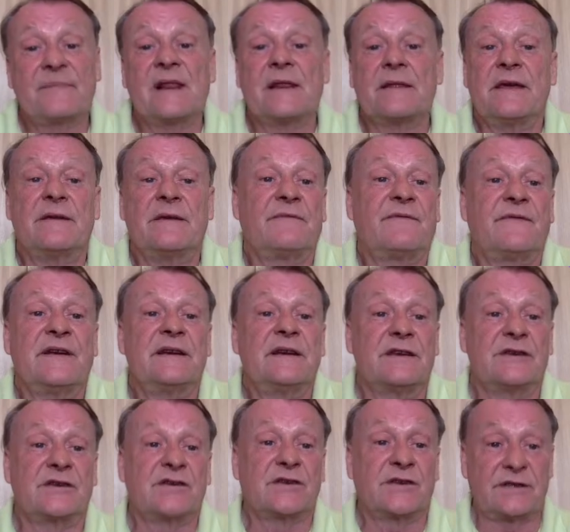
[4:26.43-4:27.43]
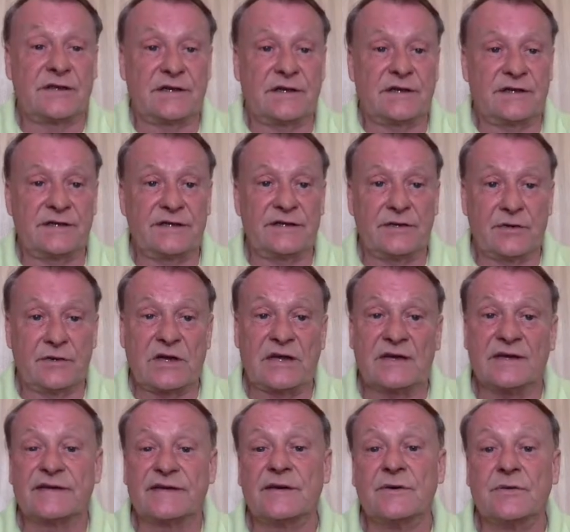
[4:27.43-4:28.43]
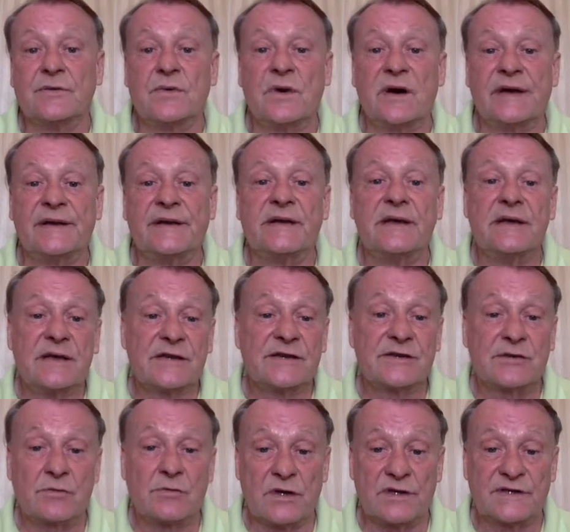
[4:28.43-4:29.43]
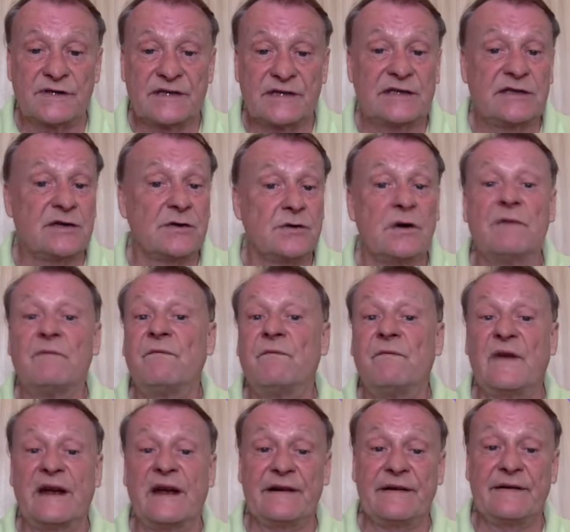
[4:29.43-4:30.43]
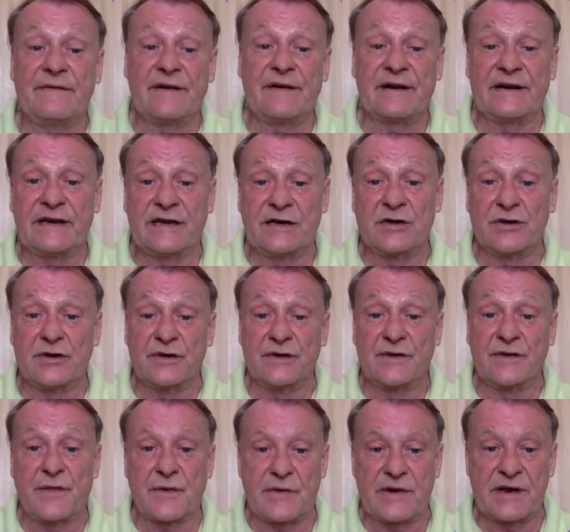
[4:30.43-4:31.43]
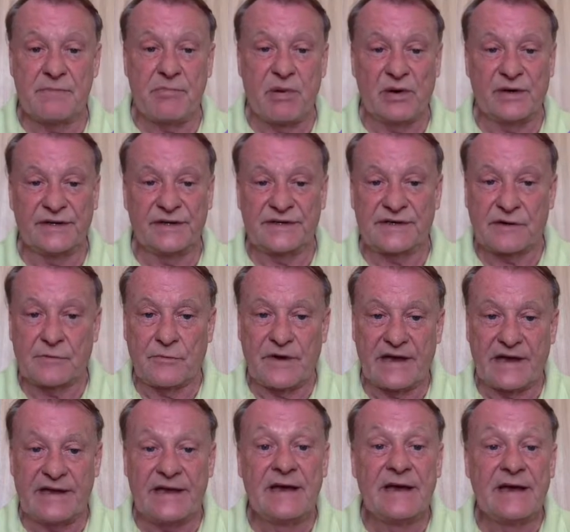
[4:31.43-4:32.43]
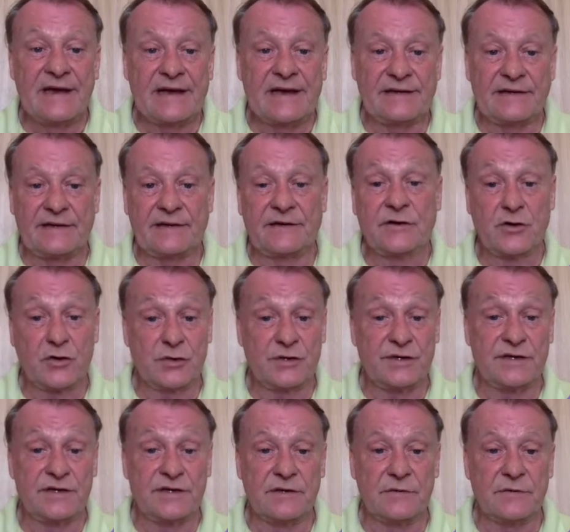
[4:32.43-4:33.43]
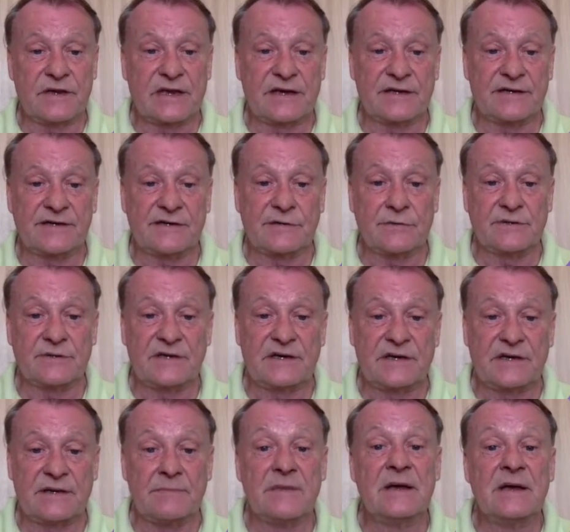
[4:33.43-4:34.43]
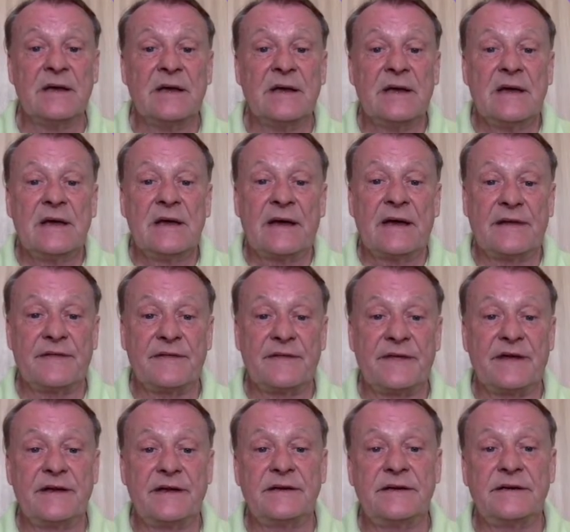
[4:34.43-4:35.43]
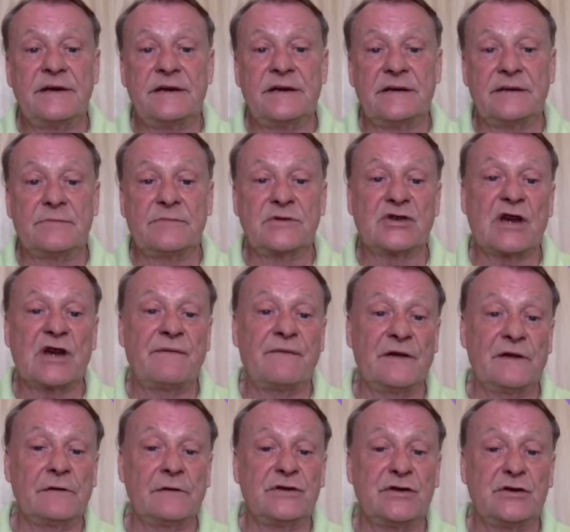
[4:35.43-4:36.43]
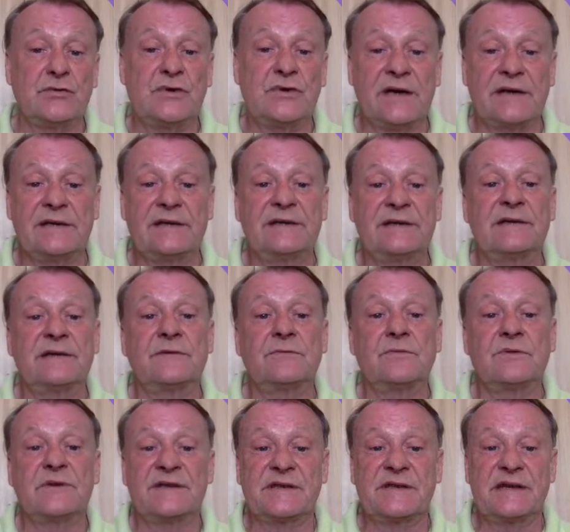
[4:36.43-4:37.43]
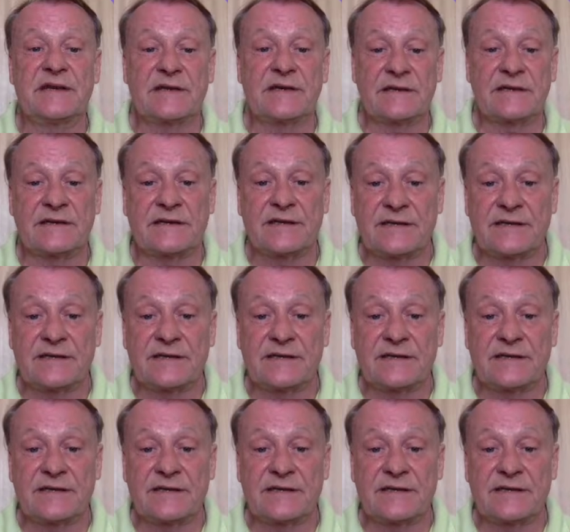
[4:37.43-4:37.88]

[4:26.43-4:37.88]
it finished at Newcastle 1, Swansea 2, a very good 3 points away at a good Newcastle team. And then Sheffield United was next,